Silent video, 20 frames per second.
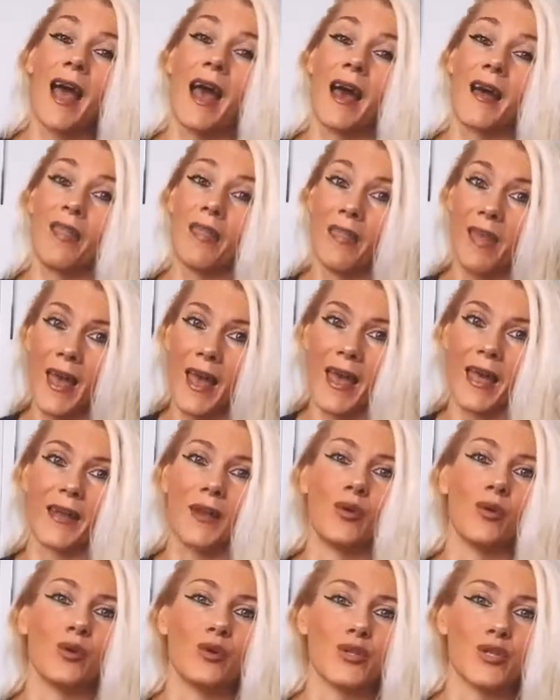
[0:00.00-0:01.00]
And
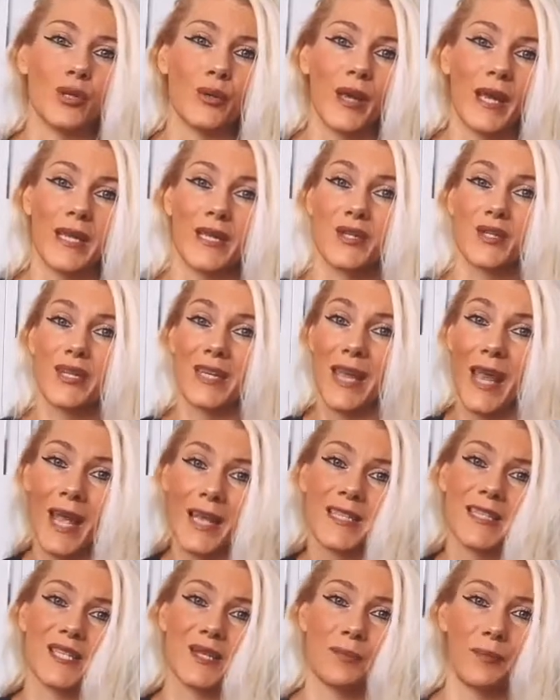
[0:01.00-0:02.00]
then also getting into
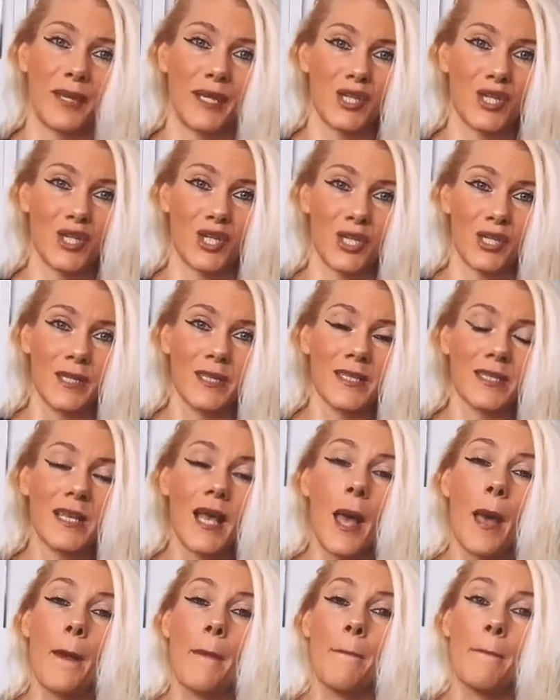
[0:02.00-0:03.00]
cancer patients.
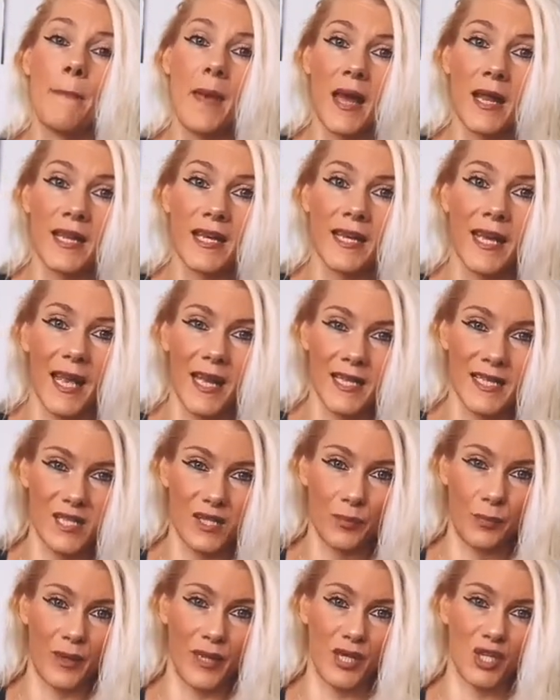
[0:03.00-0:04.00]
Many
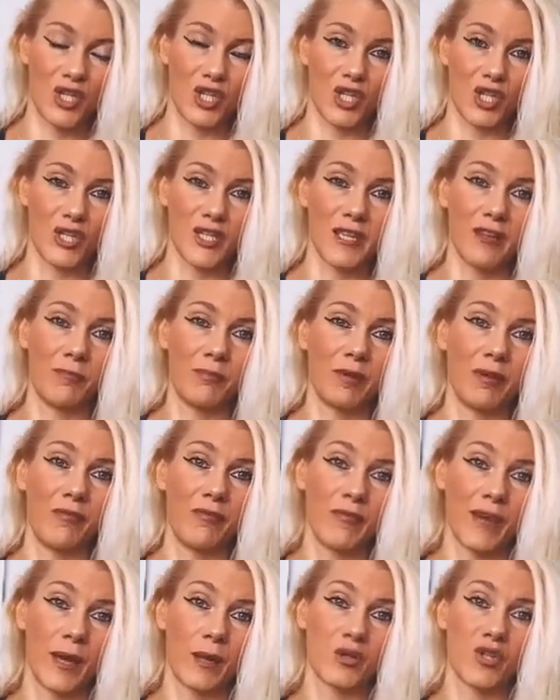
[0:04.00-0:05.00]
cancer patients have been
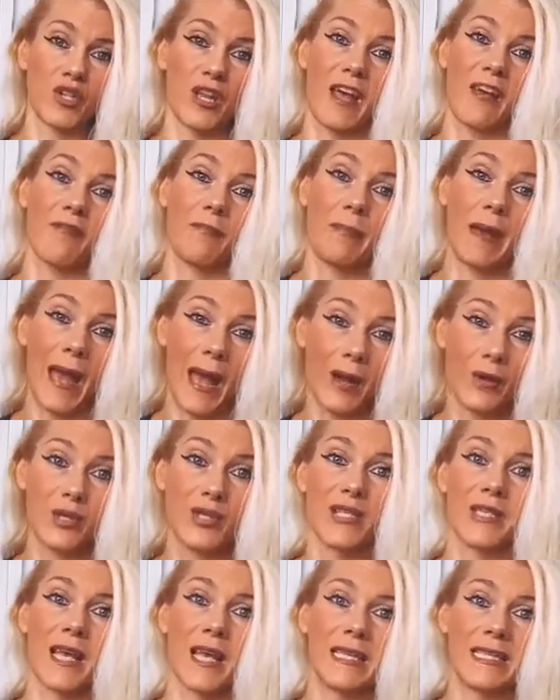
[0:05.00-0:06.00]
found to have
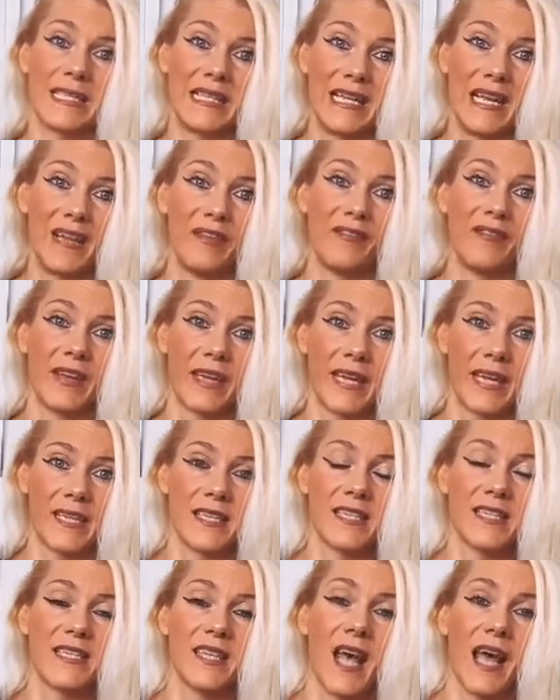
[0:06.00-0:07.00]
parasites living
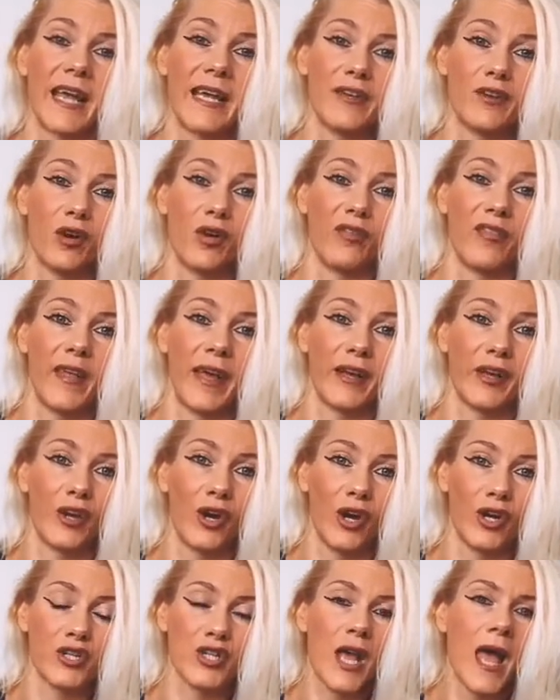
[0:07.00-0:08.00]
inside of their
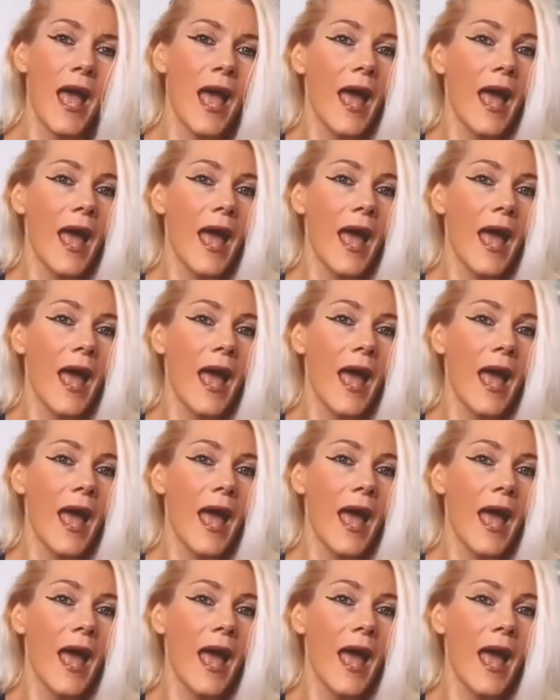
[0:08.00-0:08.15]
gut.